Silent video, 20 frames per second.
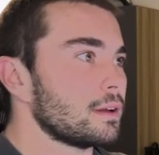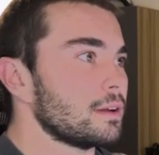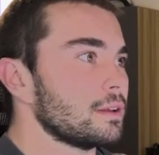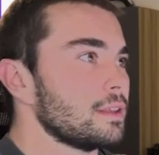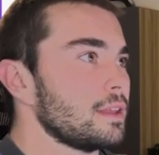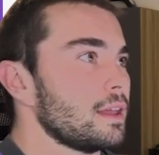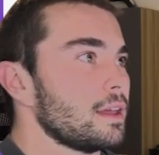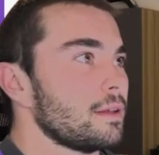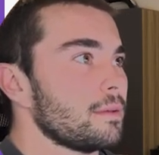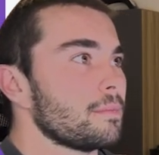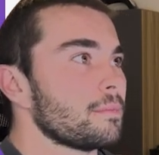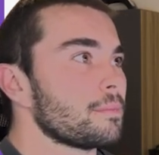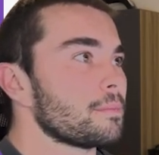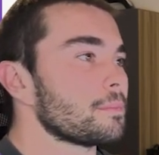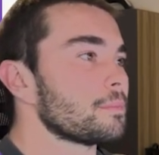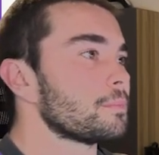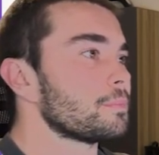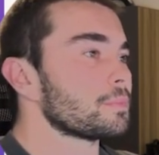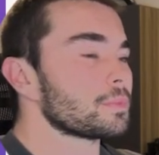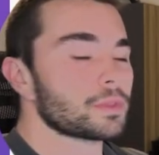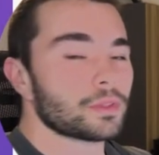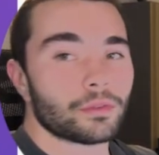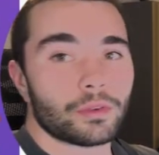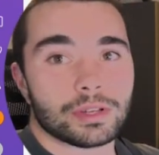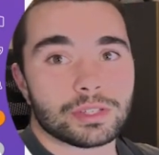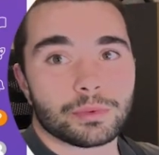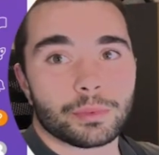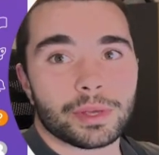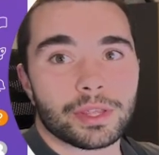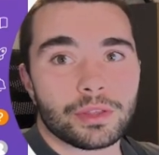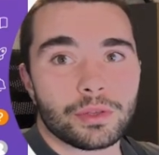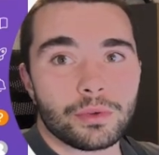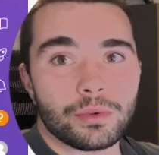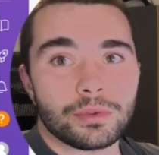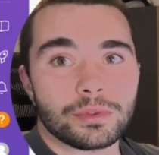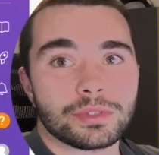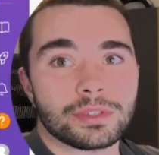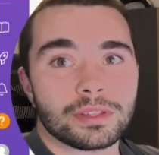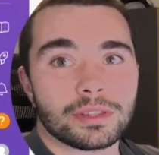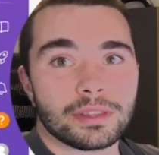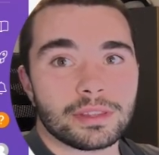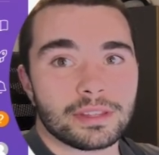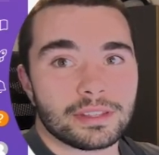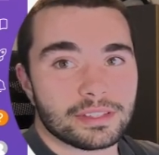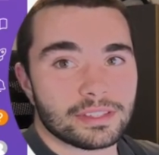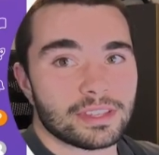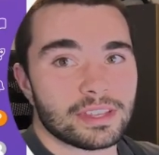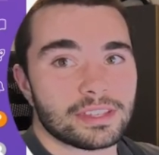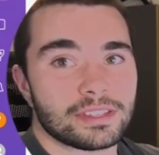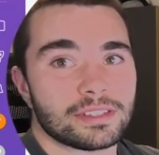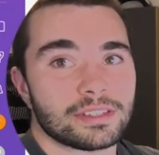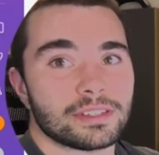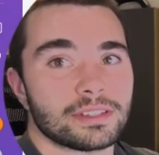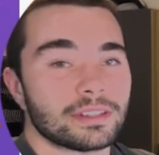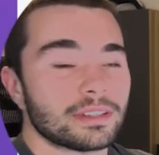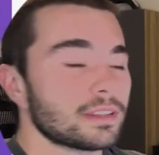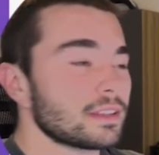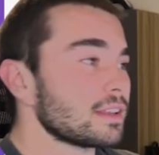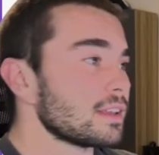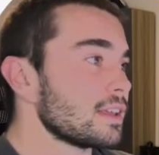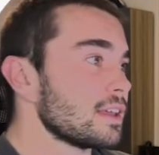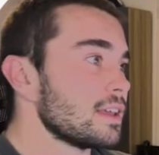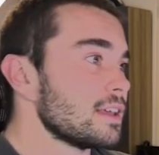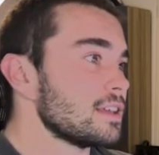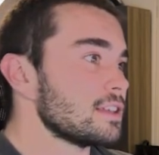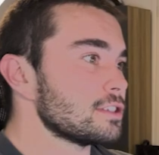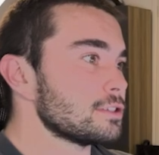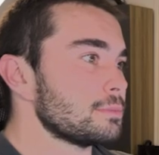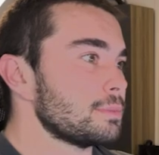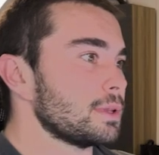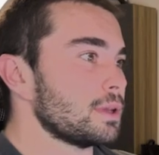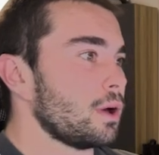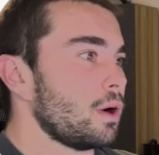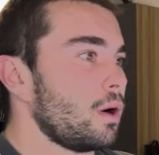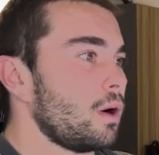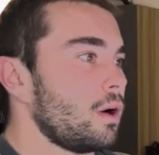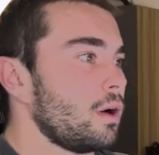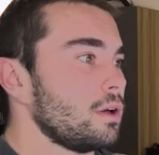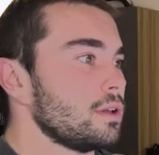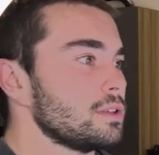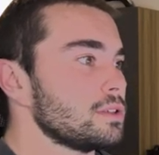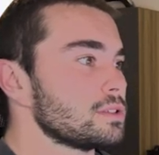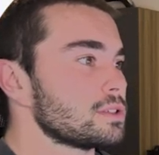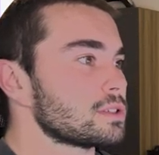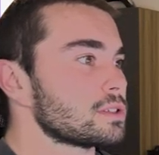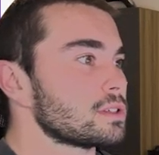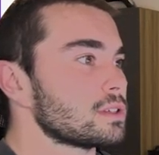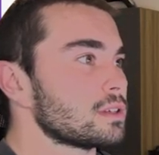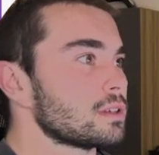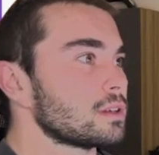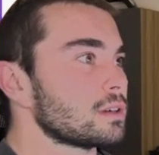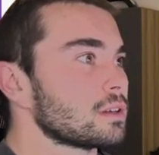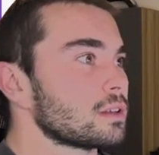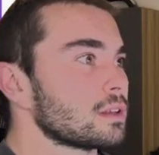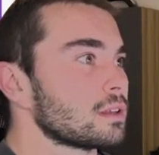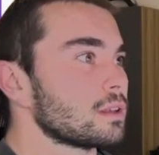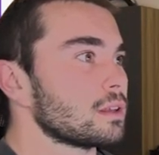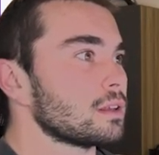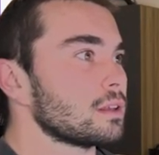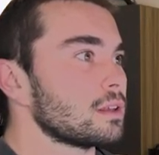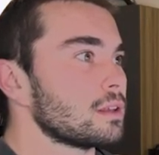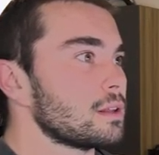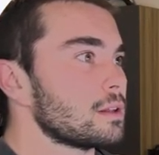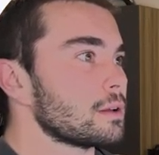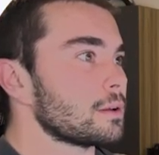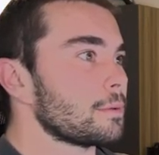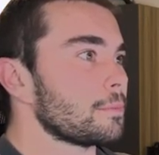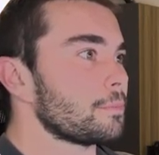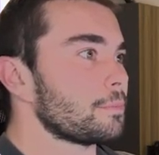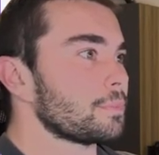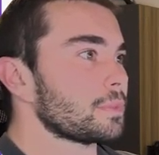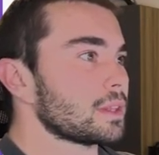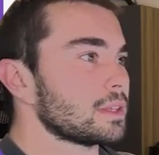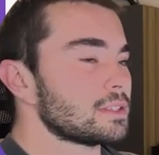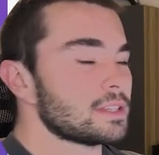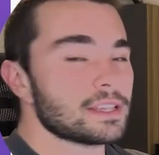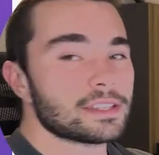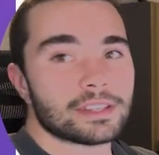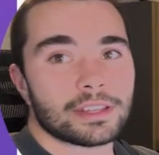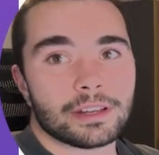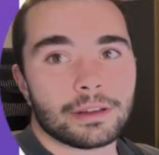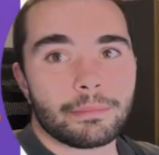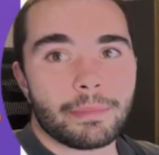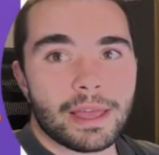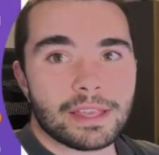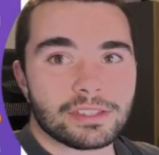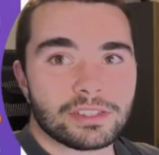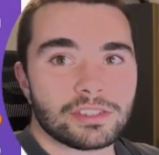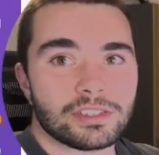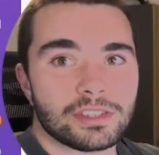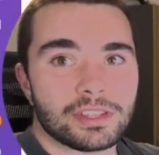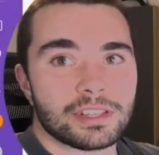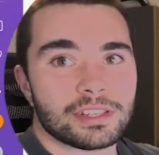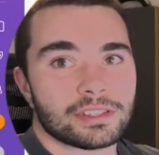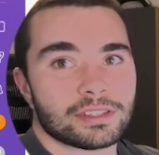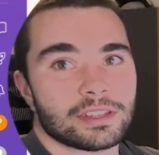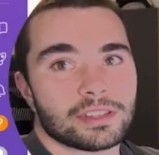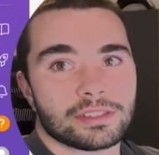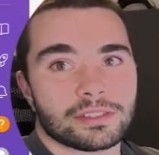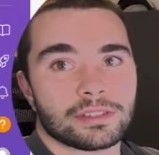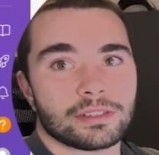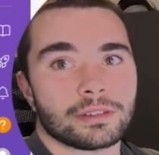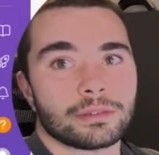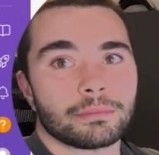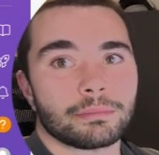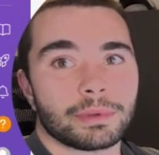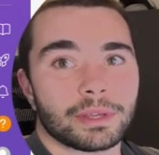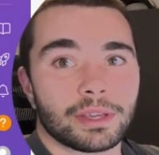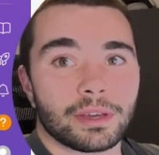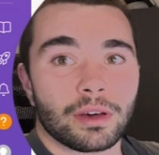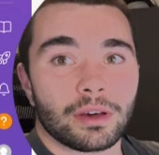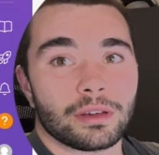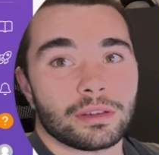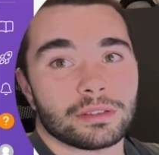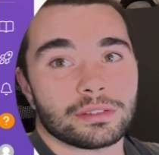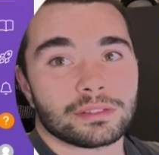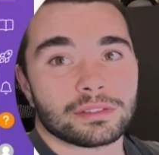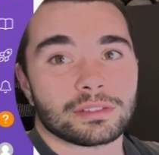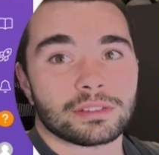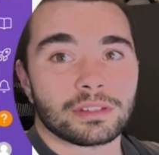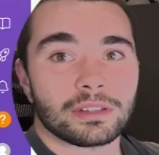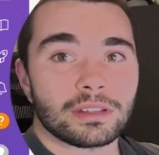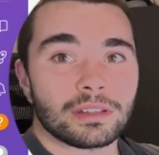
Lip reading: yeah, the reason we use assistant is because it's easier to message the assistant because